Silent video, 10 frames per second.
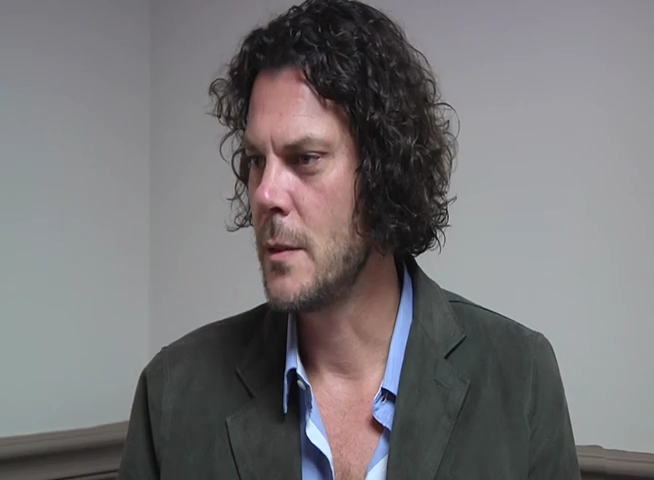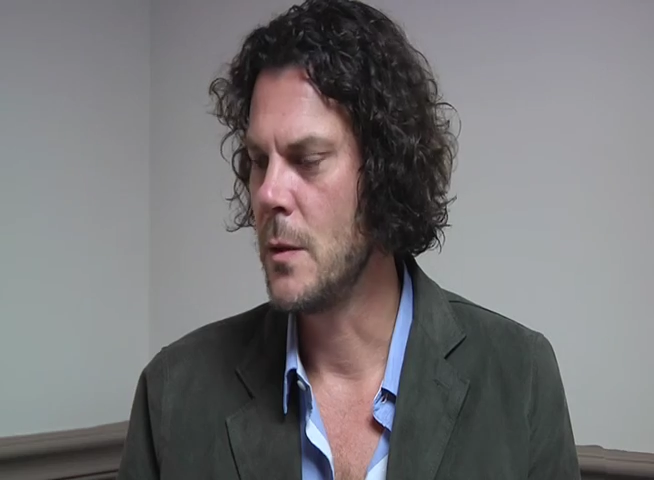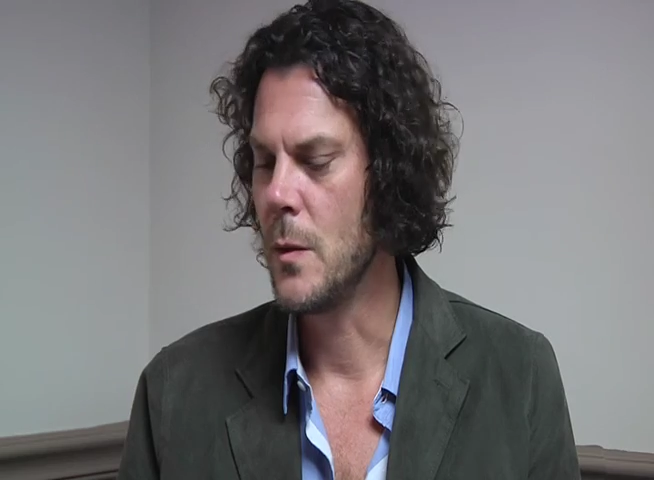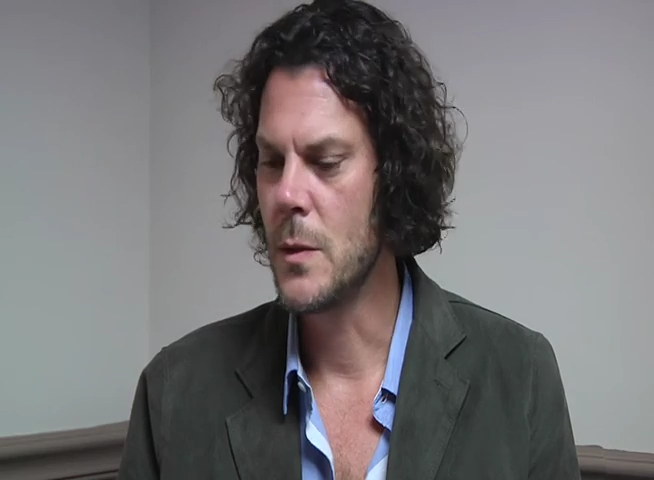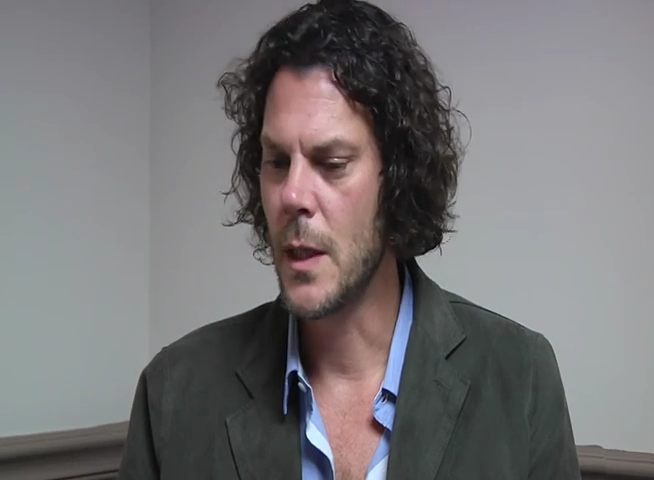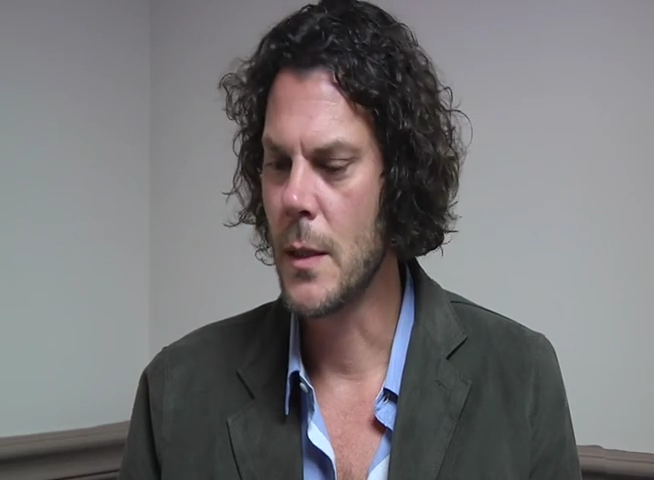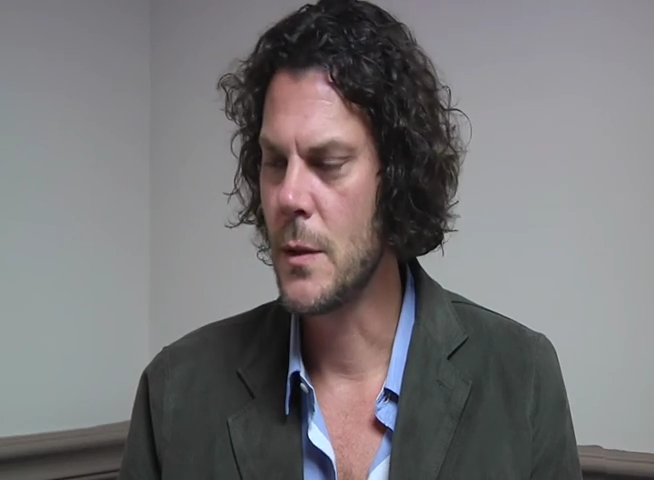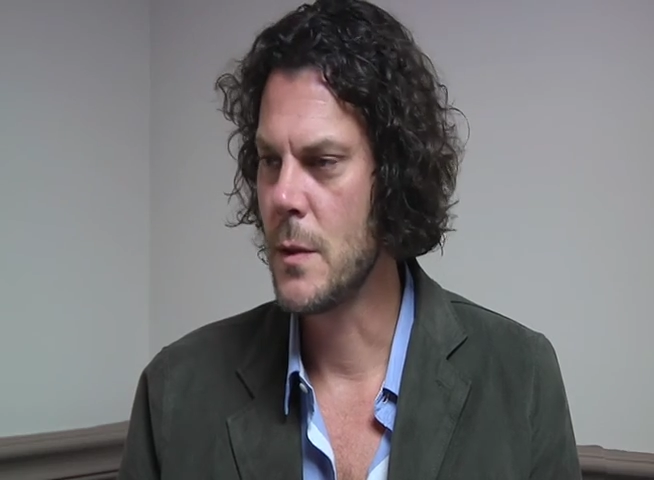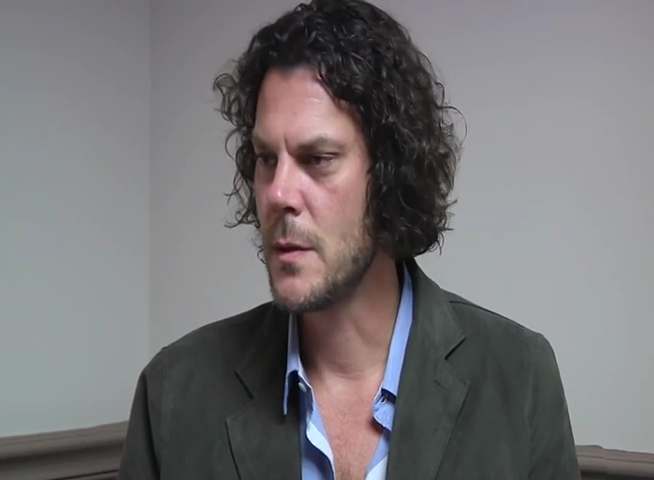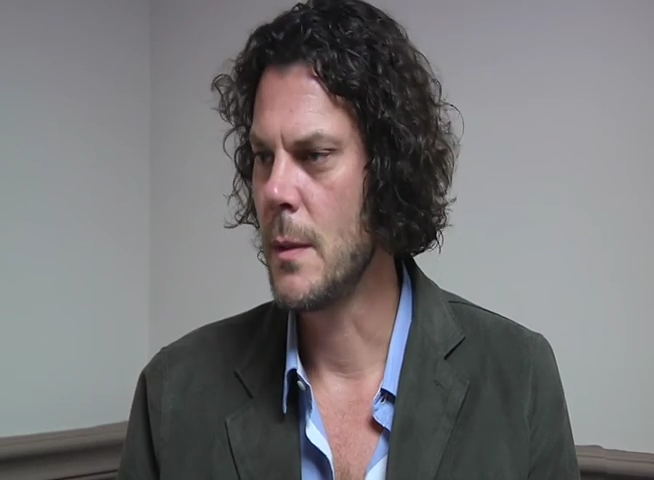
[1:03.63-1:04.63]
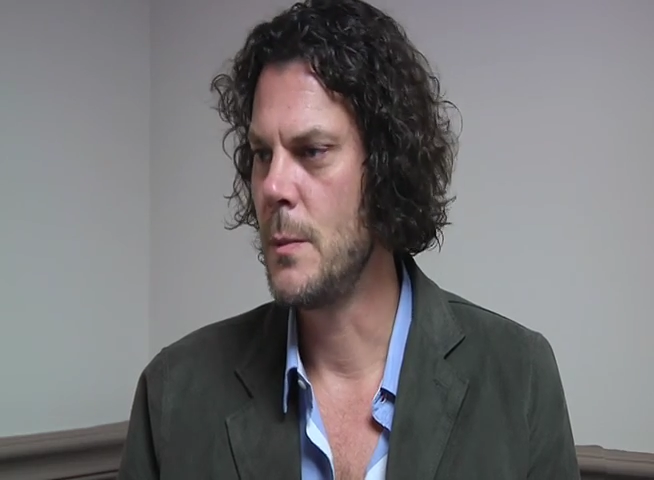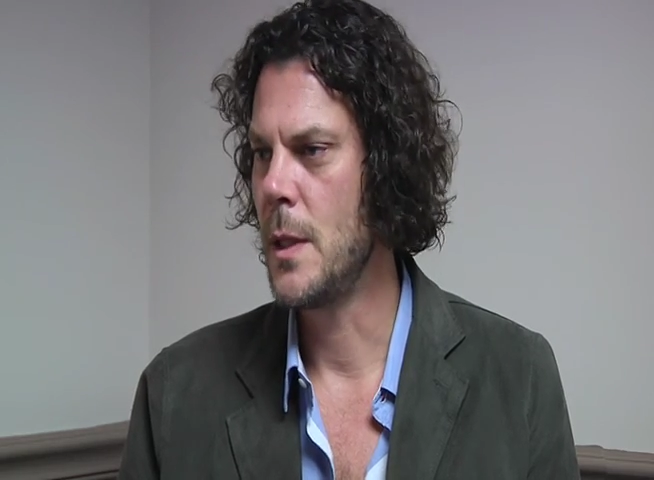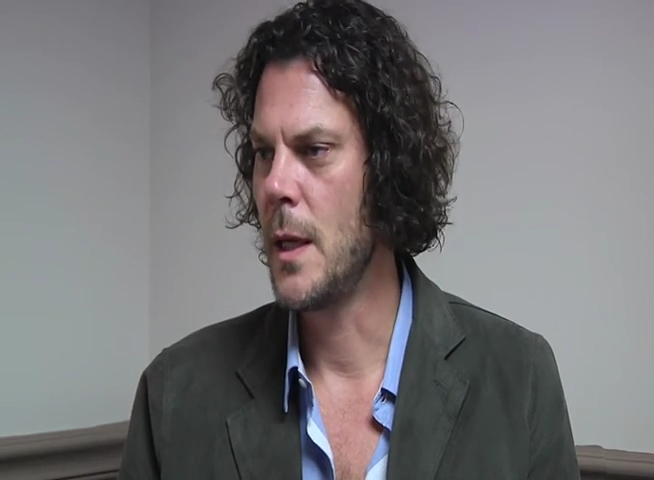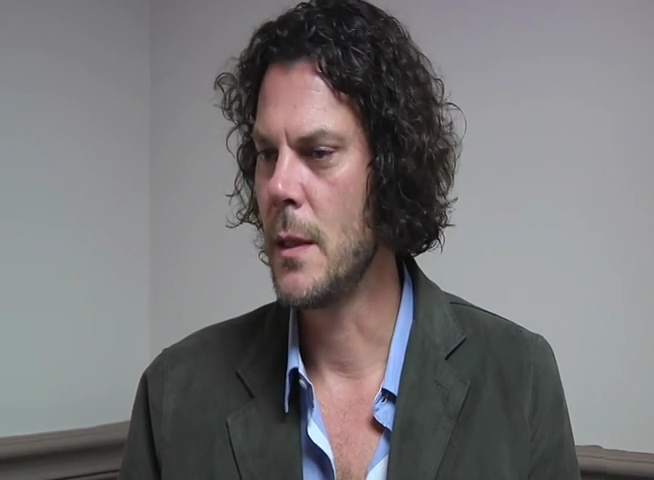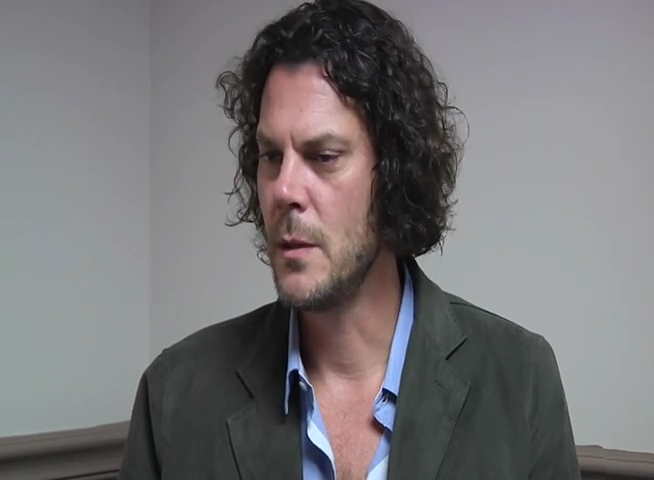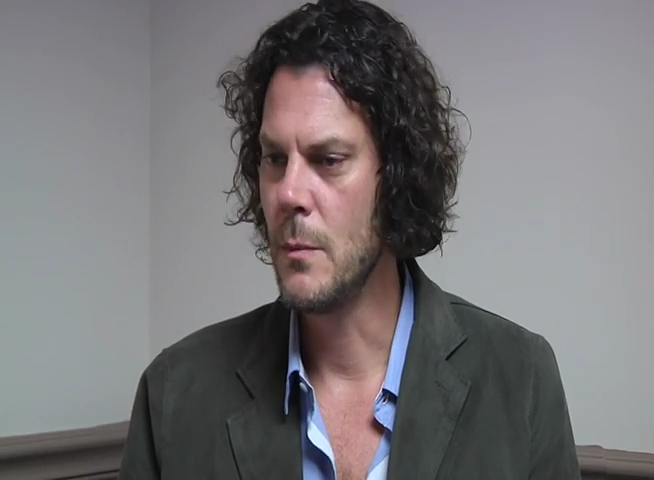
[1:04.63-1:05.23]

You don't talk to your subject.